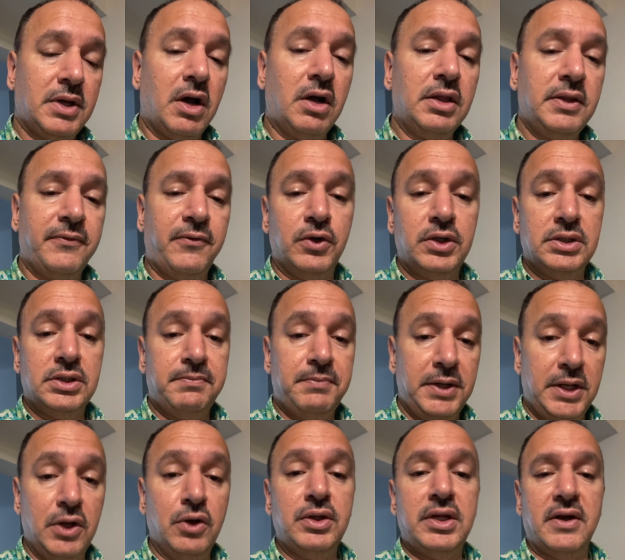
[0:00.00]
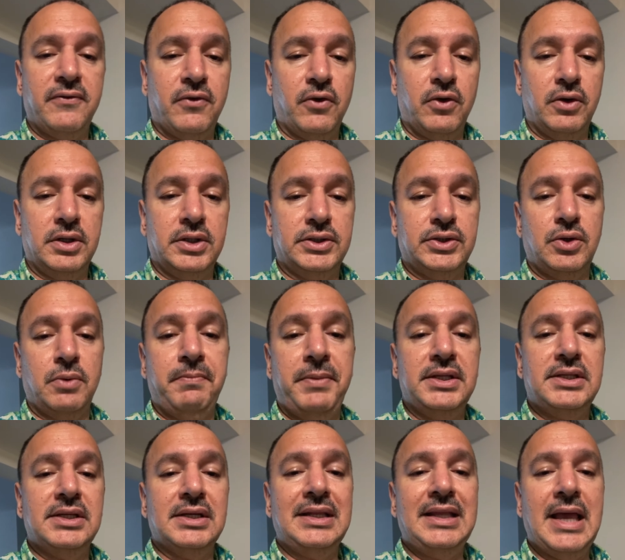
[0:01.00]
folders below that folder. So
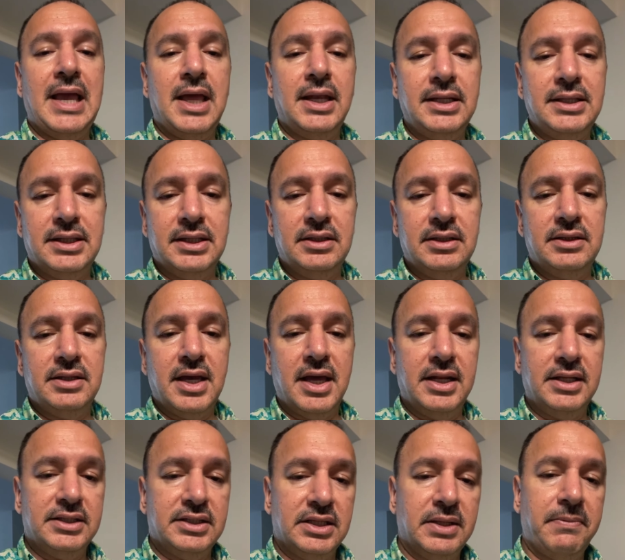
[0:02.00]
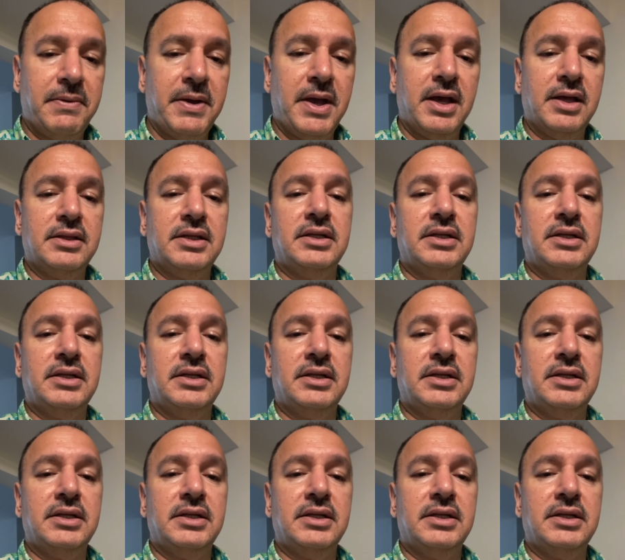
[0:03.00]
basically anything that is in the path,